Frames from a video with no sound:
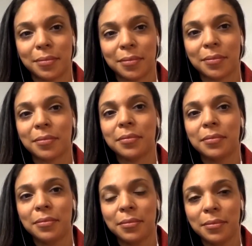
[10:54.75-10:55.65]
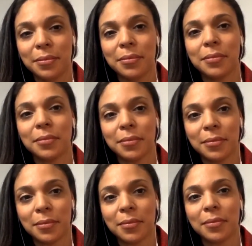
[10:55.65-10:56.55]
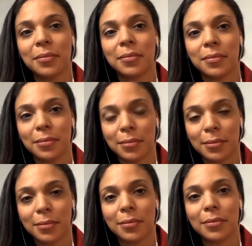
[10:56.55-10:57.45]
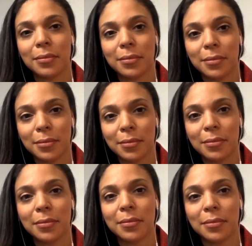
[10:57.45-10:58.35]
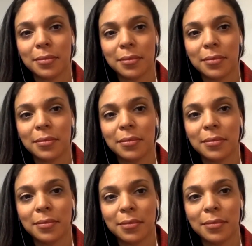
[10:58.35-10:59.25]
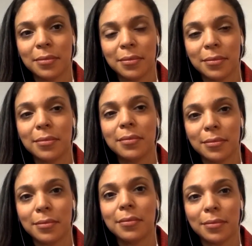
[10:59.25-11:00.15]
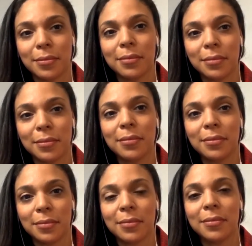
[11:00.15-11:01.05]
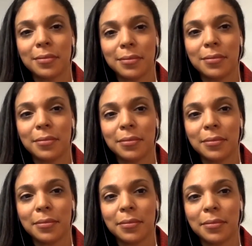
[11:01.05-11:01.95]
(not speaking)